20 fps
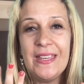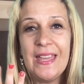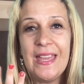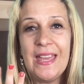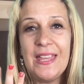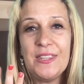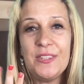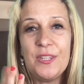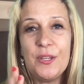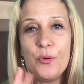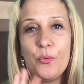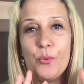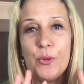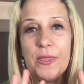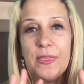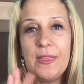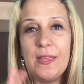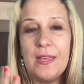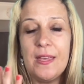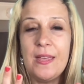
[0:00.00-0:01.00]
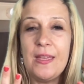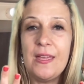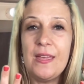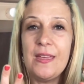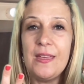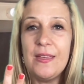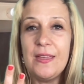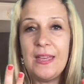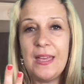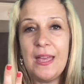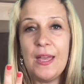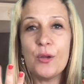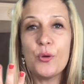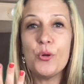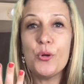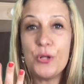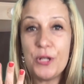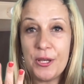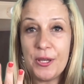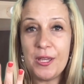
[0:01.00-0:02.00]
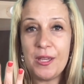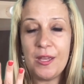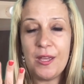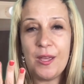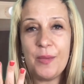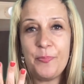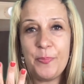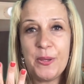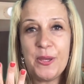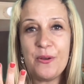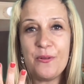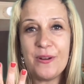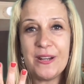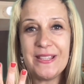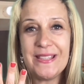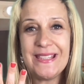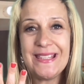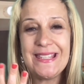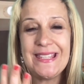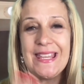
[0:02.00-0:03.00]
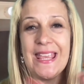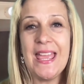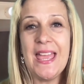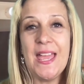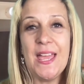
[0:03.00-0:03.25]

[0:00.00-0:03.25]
and with a good appearance.